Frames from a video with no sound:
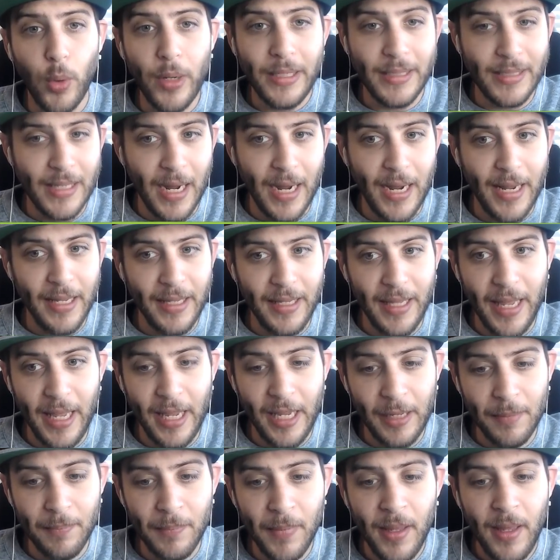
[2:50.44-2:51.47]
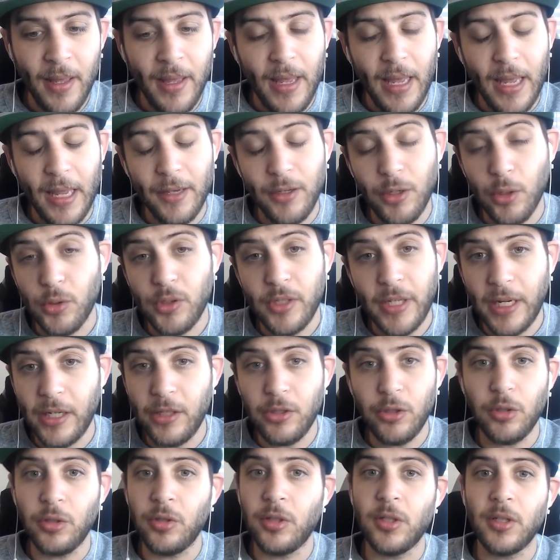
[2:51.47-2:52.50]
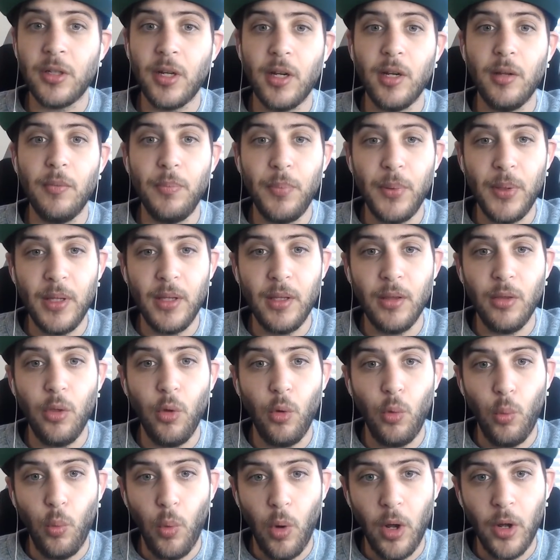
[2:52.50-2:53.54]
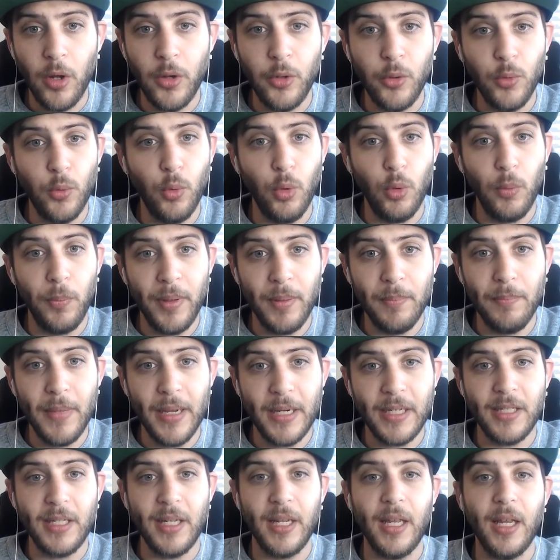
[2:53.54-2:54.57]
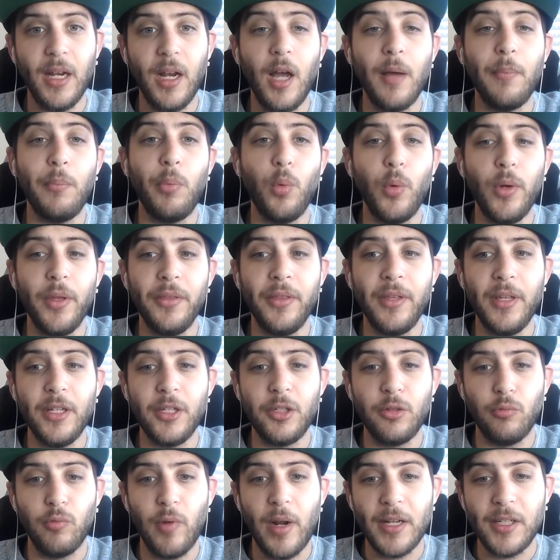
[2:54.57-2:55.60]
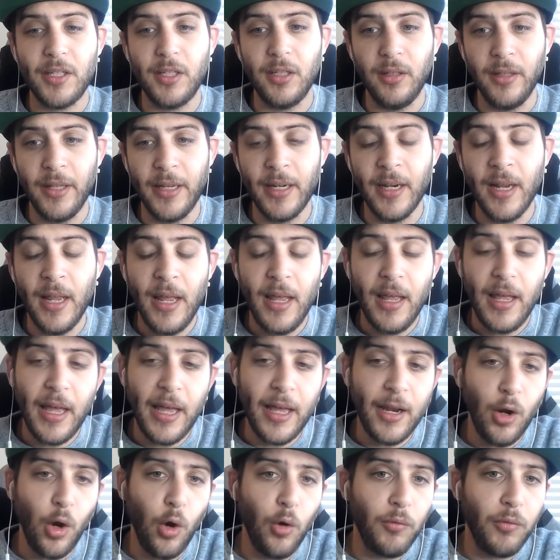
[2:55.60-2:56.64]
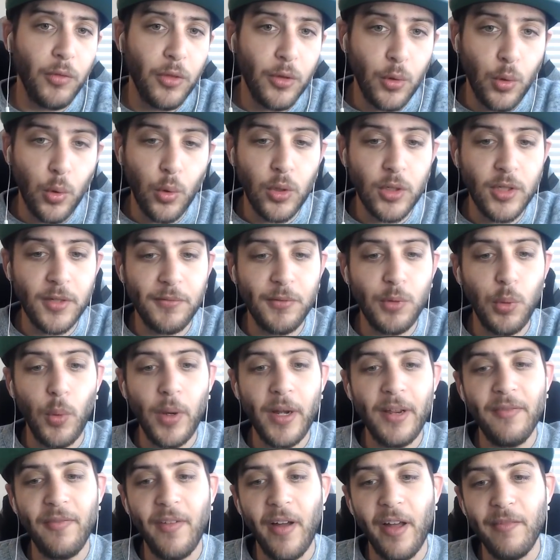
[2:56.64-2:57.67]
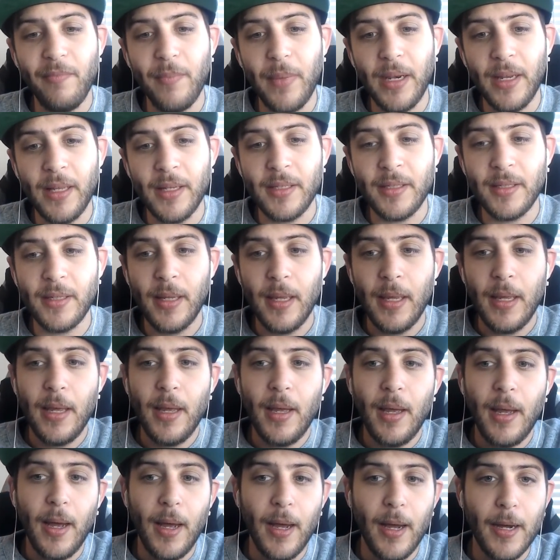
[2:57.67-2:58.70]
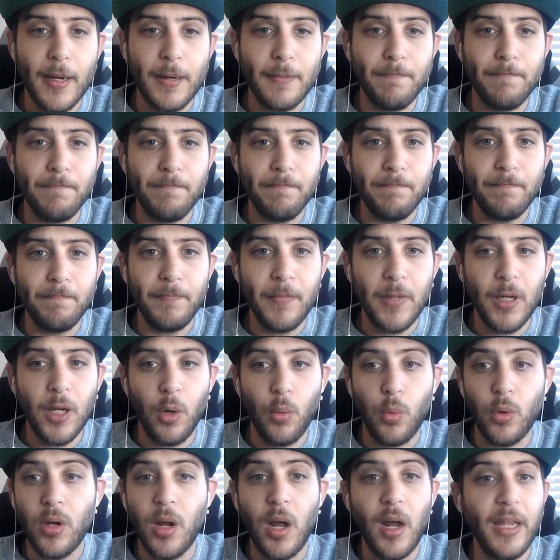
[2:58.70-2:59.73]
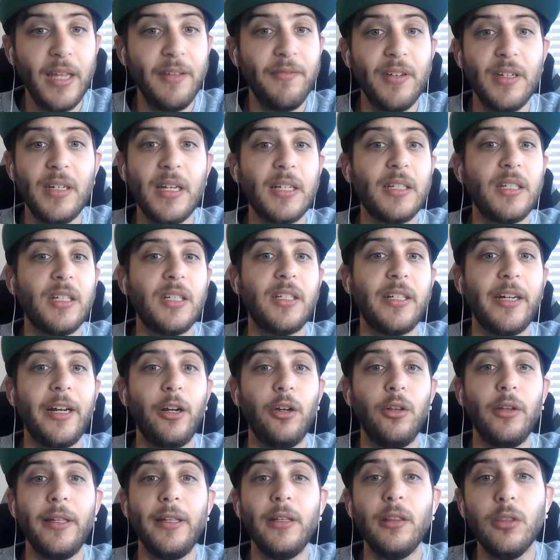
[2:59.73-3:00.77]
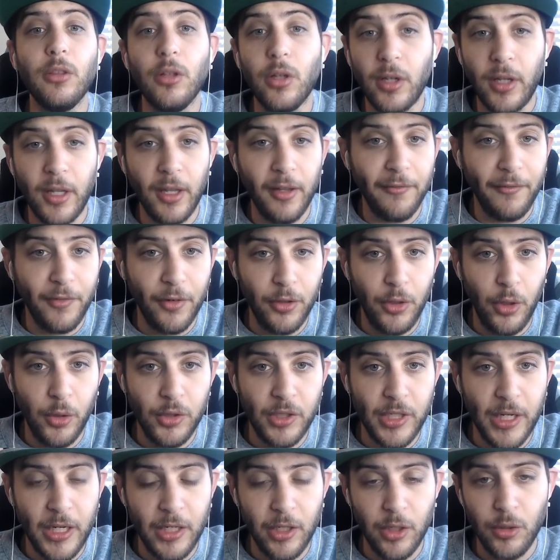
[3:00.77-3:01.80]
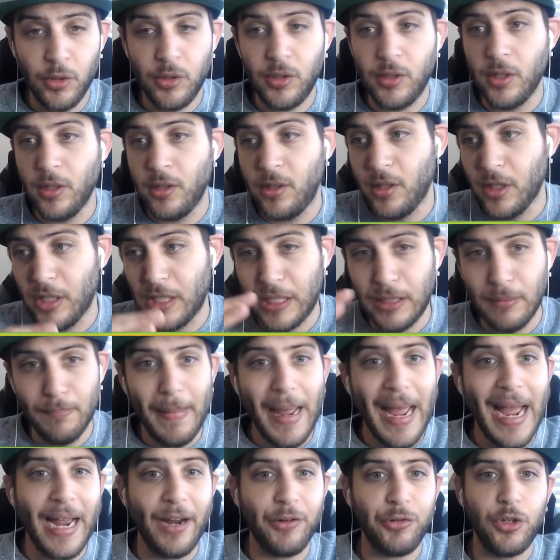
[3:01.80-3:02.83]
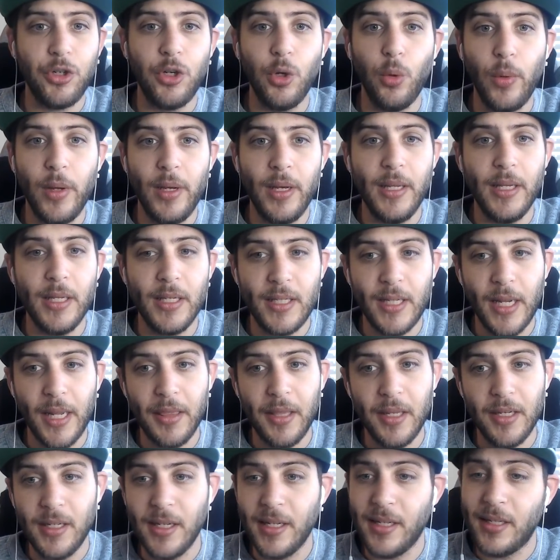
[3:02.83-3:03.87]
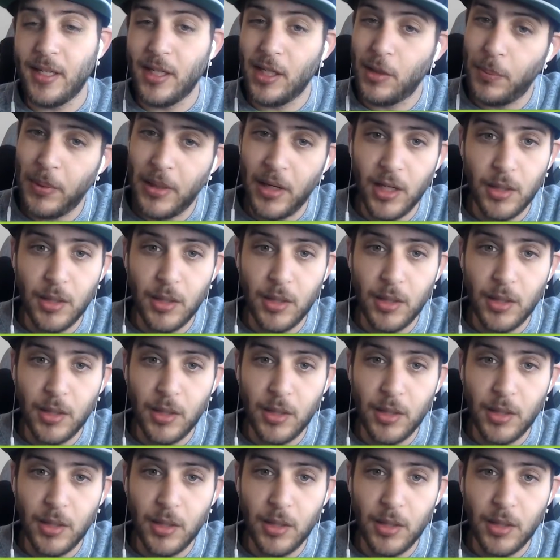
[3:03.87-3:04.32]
Thai game, and Dos Anjos is going to be the one who will be mixing it up with his wrestling. And over the course of 25 minutes, we're not even necessarily looking for Dos Anjos to smash to win inside the distance, because